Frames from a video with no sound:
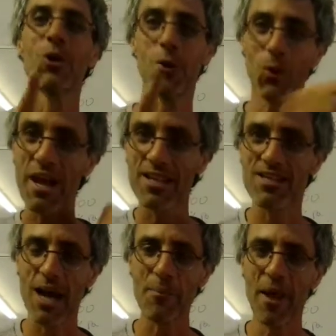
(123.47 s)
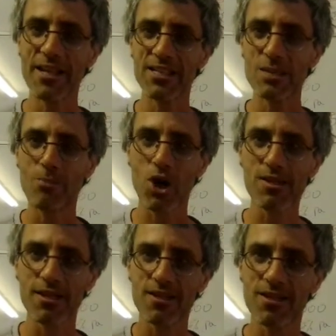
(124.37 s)
correct, I paid a
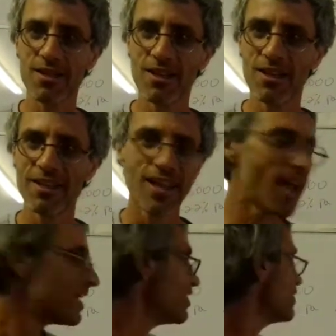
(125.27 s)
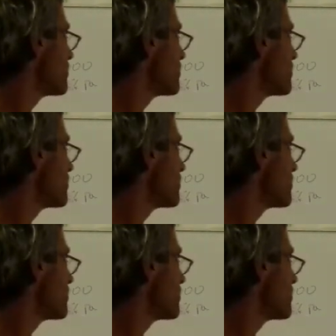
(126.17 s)
deposit. Okay?